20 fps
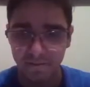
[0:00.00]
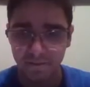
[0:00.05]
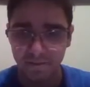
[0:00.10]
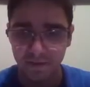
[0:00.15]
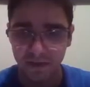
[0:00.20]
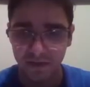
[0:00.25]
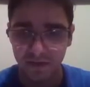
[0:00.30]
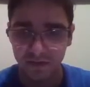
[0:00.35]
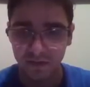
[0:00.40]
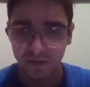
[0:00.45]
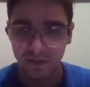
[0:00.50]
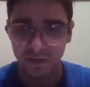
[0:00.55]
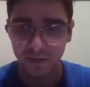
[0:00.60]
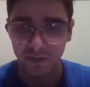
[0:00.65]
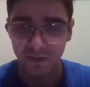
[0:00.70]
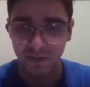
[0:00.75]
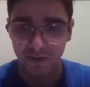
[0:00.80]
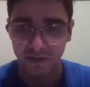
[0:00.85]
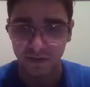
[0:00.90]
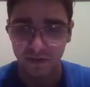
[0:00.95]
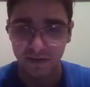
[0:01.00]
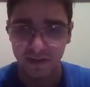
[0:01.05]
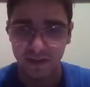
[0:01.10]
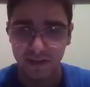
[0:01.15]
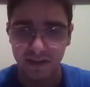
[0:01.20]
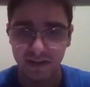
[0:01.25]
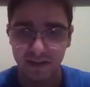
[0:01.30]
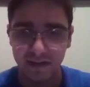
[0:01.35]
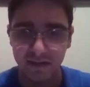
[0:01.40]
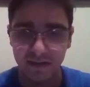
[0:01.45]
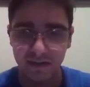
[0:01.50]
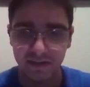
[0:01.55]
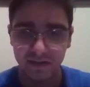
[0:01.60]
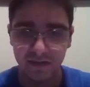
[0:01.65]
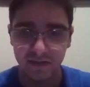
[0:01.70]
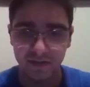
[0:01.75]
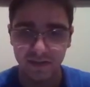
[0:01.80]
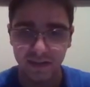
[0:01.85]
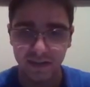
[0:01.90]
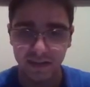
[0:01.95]
So I don't want to do that.
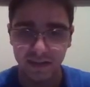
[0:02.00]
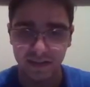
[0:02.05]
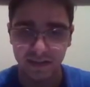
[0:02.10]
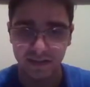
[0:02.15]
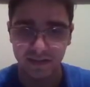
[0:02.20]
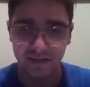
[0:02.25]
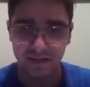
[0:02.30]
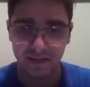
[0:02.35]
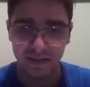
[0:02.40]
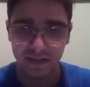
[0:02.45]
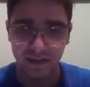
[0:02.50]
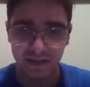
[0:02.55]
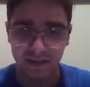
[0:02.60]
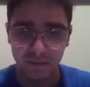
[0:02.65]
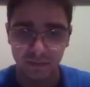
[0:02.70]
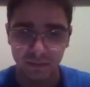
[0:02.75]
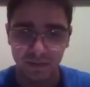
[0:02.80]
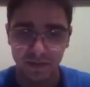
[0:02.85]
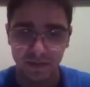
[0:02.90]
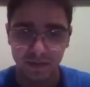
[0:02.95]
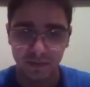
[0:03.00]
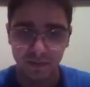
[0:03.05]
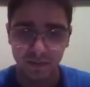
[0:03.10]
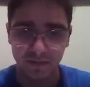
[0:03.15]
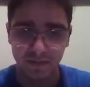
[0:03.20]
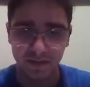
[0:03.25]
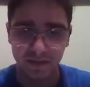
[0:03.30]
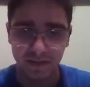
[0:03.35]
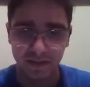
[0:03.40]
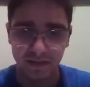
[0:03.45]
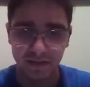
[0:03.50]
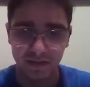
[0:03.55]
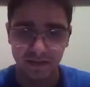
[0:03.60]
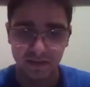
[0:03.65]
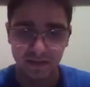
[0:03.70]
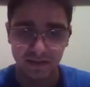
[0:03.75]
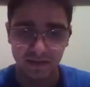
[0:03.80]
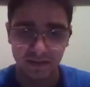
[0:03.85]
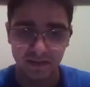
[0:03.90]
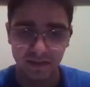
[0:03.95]
So in that case, I'd have to play a move like
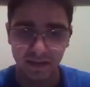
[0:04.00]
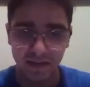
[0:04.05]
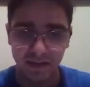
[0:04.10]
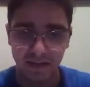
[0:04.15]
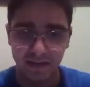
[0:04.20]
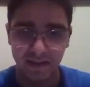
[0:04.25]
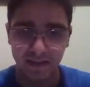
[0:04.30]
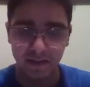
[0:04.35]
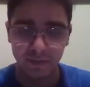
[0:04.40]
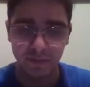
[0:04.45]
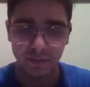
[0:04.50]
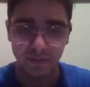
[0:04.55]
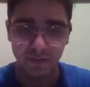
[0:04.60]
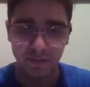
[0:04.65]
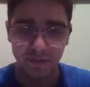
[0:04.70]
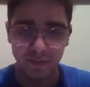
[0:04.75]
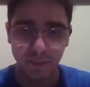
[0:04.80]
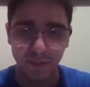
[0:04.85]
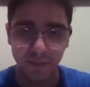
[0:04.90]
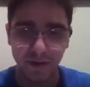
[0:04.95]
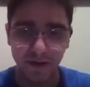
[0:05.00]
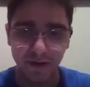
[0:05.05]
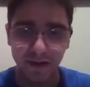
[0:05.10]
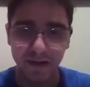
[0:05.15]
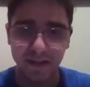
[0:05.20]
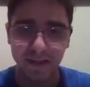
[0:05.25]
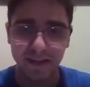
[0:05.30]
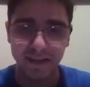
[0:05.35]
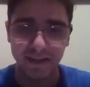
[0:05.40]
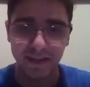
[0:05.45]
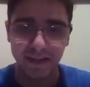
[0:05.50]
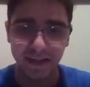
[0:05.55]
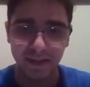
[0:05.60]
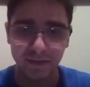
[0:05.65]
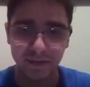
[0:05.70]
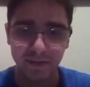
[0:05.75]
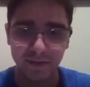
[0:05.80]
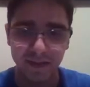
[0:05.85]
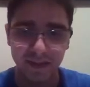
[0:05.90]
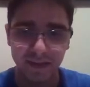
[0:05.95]
this, capturing with a pawn. I
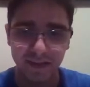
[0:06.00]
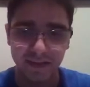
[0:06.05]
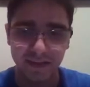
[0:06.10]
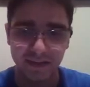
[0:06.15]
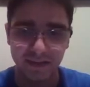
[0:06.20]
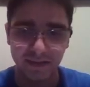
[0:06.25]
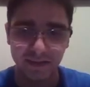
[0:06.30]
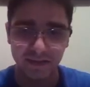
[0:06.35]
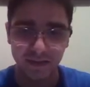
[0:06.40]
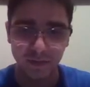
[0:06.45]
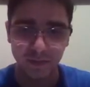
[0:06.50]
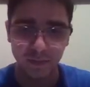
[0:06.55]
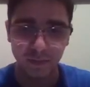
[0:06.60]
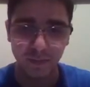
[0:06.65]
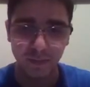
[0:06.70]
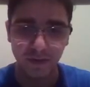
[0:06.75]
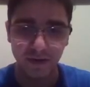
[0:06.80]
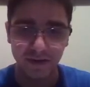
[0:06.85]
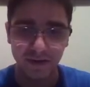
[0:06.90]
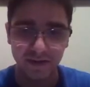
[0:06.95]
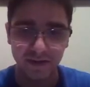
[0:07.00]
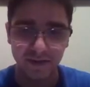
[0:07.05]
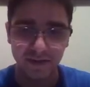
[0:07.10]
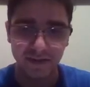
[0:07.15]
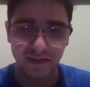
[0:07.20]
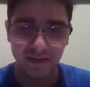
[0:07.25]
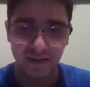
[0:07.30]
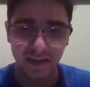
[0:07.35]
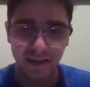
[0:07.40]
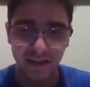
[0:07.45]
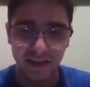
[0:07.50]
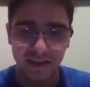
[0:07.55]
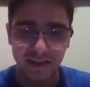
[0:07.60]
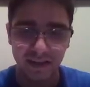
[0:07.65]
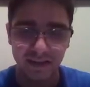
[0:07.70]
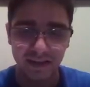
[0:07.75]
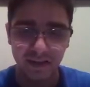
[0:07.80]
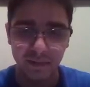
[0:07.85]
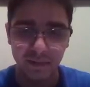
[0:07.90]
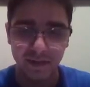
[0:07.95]
don't really like these double pawns.
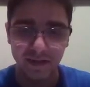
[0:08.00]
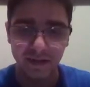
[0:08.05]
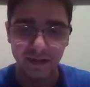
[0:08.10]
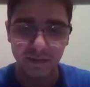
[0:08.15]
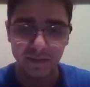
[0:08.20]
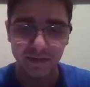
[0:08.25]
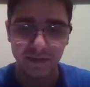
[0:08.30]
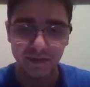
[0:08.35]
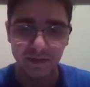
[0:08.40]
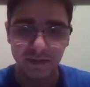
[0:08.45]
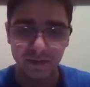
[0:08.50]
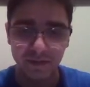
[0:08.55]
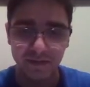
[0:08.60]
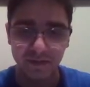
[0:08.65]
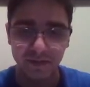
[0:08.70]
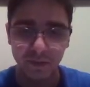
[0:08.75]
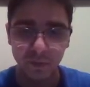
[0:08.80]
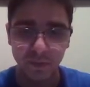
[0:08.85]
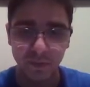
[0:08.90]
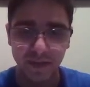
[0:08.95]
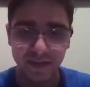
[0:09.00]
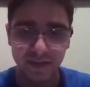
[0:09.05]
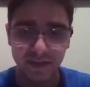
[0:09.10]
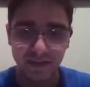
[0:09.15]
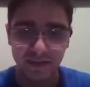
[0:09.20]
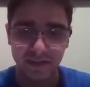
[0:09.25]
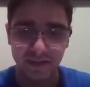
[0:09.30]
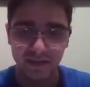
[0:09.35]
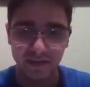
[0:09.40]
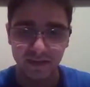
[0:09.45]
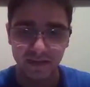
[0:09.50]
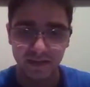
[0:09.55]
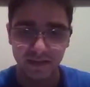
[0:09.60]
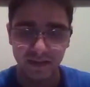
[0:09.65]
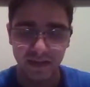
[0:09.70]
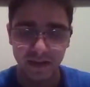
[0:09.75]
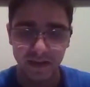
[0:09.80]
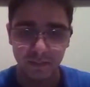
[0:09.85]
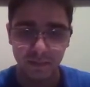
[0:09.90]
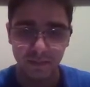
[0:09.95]
Now they may not be too much of a weakness,
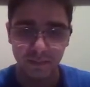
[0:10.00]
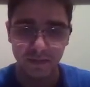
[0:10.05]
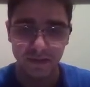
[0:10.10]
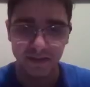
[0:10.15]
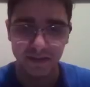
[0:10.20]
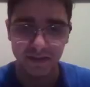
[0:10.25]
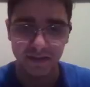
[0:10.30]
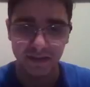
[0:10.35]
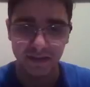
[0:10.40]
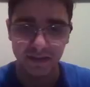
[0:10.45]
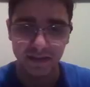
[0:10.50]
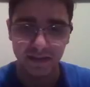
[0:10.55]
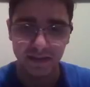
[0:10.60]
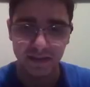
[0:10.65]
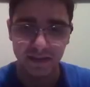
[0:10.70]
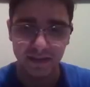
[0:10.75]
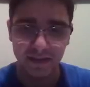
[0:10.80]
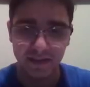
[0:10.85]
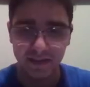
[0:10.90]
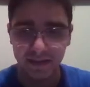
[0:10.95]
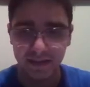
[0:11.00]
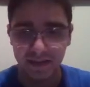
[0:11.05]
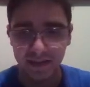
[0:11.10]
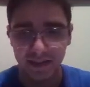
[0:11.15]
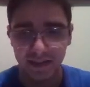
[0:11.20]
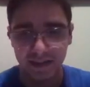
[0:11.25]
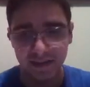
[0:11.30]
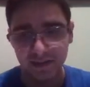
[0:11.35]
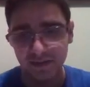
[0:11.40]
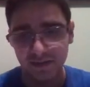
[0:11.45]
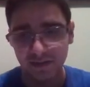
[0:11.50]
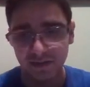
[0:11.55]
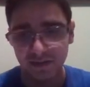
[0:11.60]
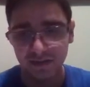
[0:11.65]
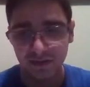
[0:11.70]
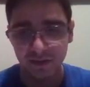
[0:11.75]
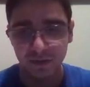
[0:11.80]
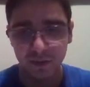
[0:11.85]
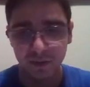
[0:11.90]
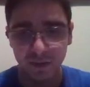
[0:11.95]
but I
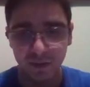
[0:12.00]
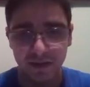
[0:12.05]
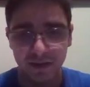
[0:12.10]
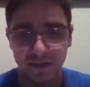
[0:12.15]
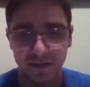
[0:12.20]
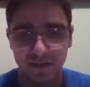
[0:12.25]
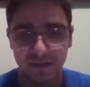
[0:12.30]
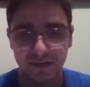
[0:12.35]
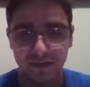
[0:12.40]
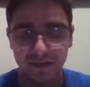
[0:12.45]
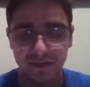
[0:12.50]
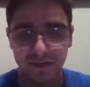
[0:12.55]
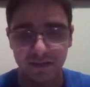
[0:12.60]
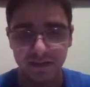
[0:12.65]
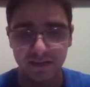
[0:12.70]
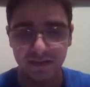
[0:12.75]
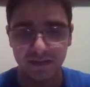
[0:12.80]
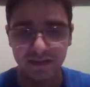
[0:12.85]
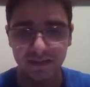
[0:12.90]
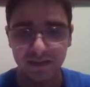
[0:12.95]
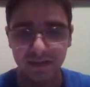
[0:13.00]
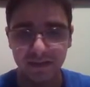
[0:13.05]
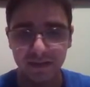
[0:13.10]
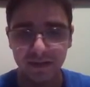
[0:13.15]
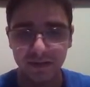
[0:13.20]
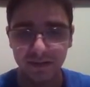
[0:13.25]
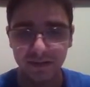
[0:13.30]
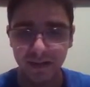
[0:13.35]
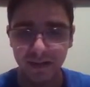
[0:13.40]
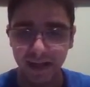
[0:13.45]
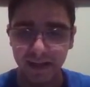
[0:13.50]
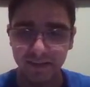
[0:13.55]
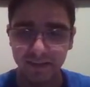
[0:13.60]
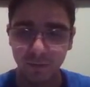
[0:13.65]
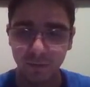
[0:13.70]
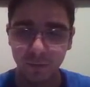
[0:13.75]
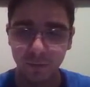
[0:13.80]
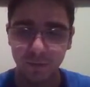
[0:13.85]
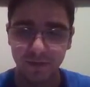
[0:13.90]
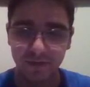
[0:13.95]
just don't want to have a
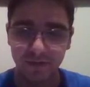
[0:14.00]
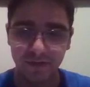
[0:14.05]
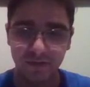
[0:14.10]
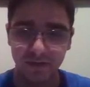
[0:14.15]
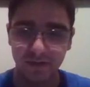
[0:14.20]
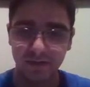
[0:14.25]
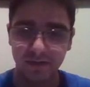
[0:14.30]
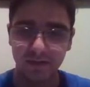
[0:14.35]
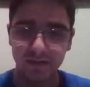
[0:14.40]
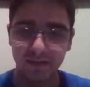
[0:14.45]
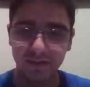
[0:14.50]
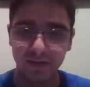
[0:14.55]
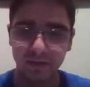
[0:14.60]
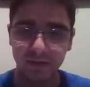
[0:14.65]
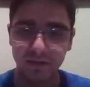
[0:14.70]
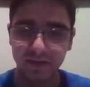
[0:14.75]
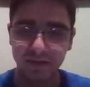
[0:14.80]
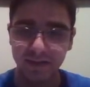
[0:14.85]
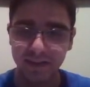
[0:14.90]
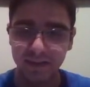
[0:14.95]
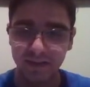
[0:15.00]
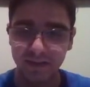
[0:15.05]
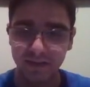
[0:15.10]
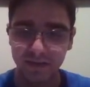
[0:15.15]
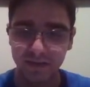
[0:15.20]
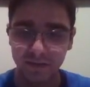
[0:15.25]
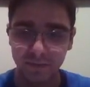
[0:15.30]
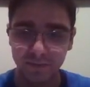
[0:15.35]
worse structure if I don't need to.